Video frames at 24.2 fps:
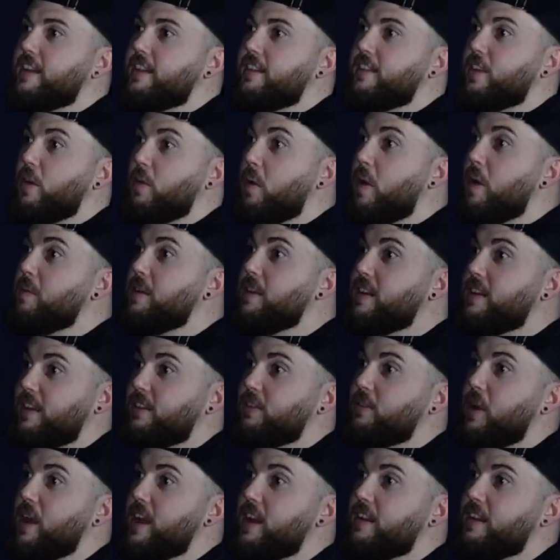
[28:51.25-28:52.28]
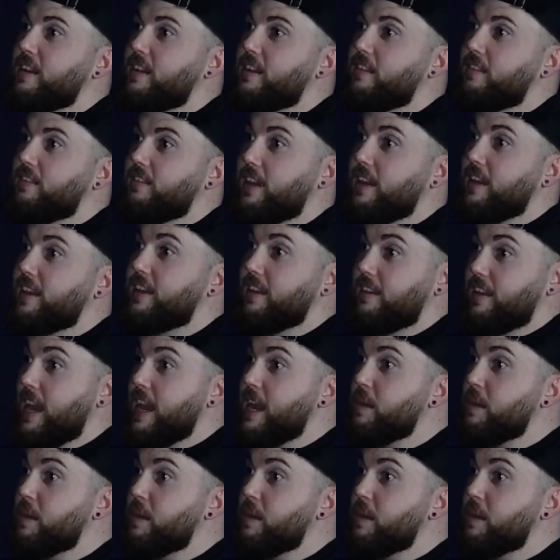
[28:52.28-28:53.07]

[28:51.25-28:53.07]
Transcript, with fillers: and then aye, the aye. woman had went